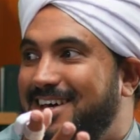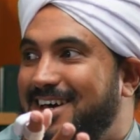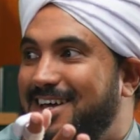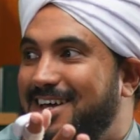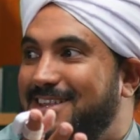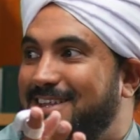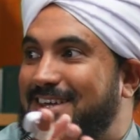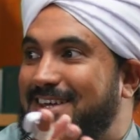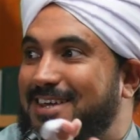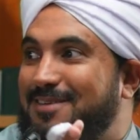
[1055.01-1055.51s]

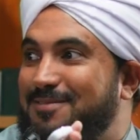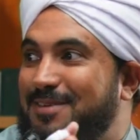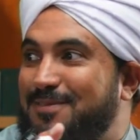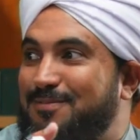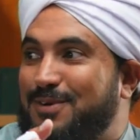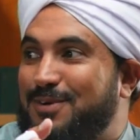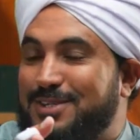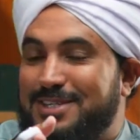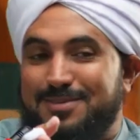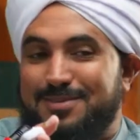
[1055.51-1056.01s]
Allah can make
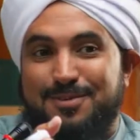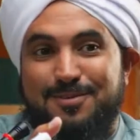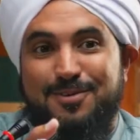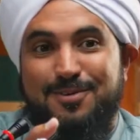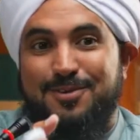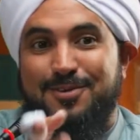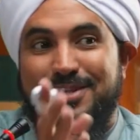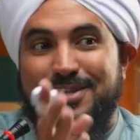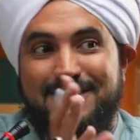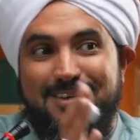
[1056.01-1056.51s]
possible for
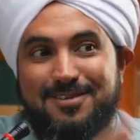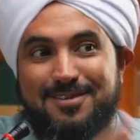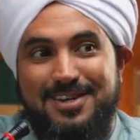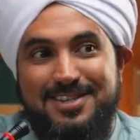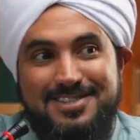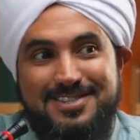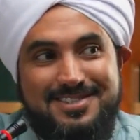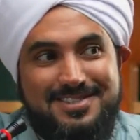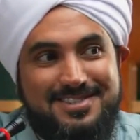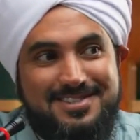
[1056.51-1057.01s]
you what He
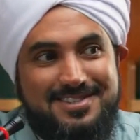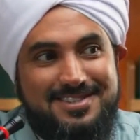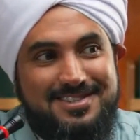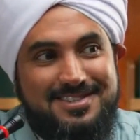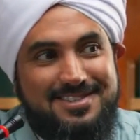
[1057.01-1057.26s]
wants. You